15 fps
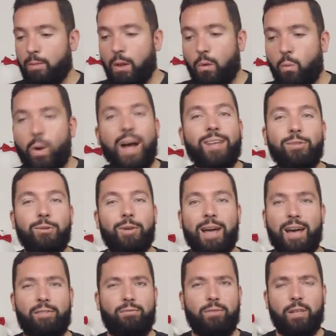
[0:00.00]
why do you
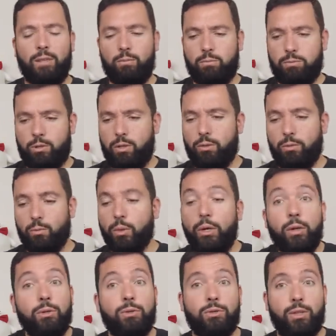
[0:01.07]
have v2? We're
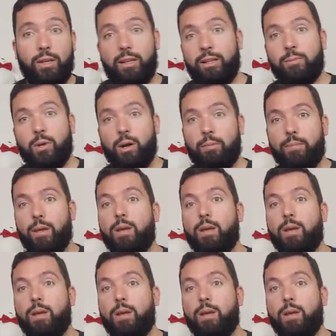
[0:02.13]
not using it anymore.